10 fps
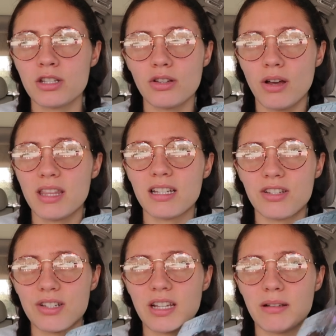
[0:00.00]
So I think
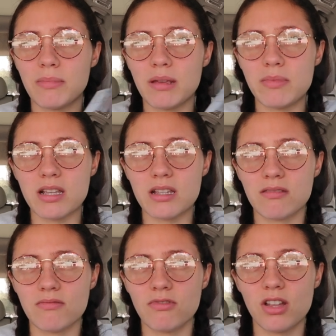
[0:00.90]
it's just like maybe
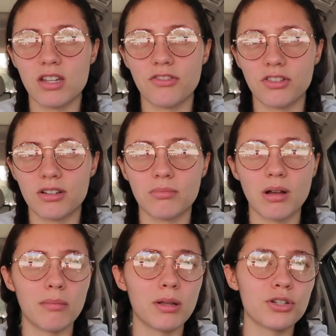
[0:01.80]
a different
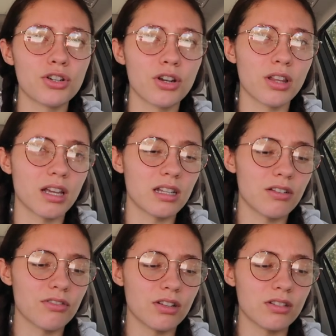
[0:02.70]
publisher or like a
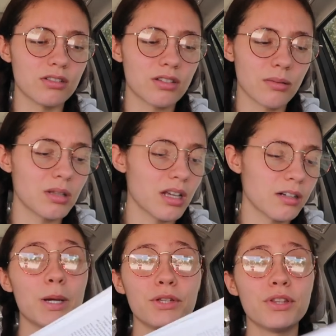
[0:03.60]
different
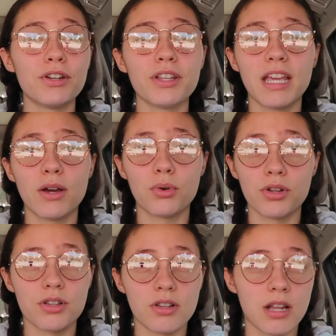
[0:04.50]
something. But you literally can't
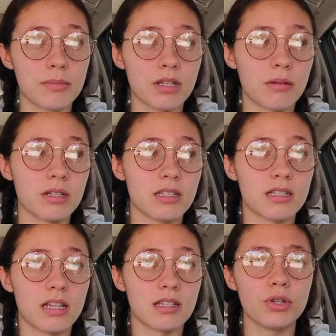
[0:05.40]
order this on Amazon because
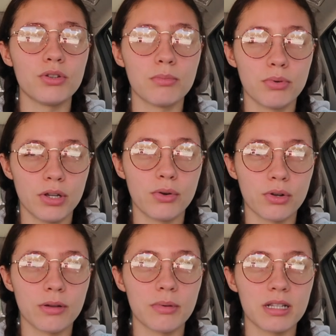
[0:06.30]
it says, well, you can
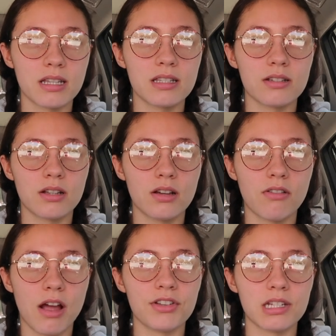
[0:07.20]
pre-order it, but it says
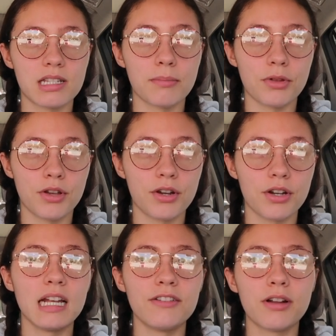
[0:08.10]
arriving December
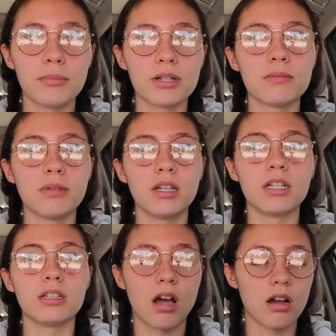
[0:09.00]
3rd. And even on
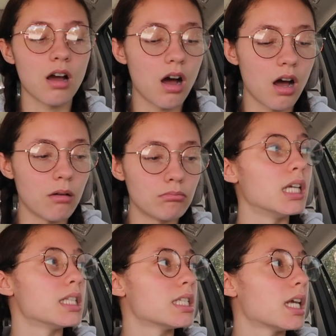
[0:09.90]
booksamillion.com,
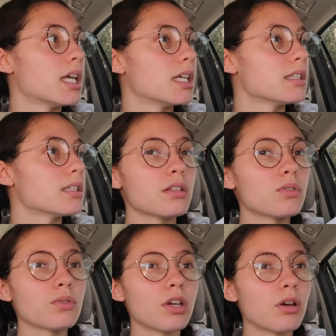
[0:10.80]
it says
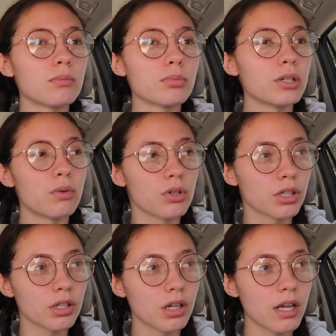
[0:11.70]
it's only on
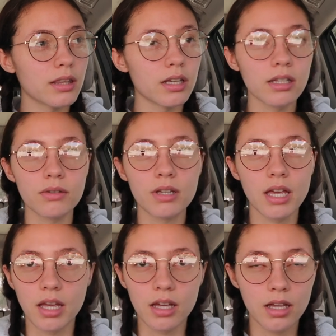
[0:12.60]
pre-order and like you
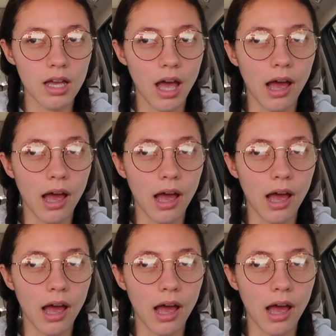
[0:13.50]
can't